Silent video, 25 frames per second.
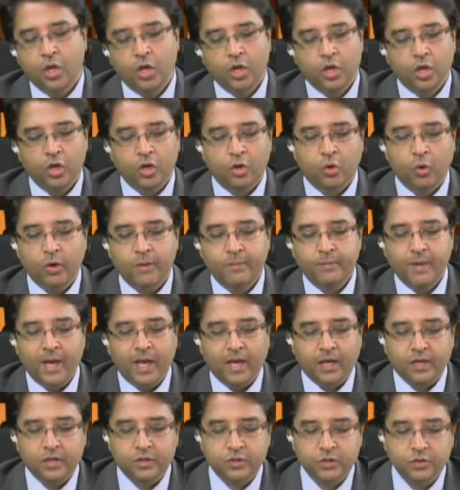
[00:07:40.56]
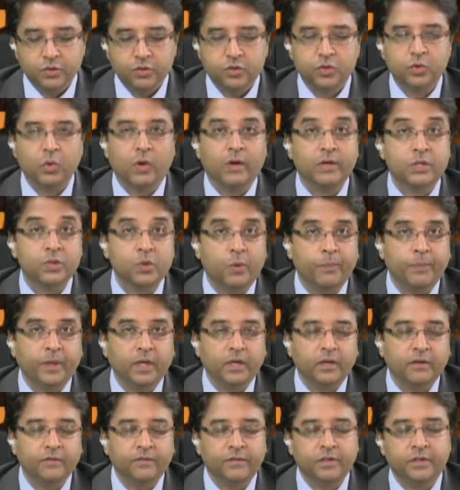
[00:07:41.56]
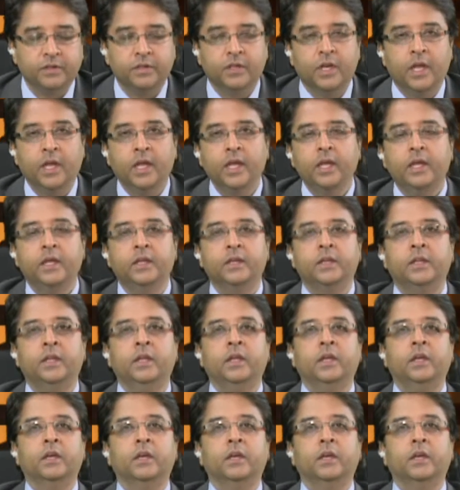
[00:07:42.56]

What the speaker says: going back to our topic for today, the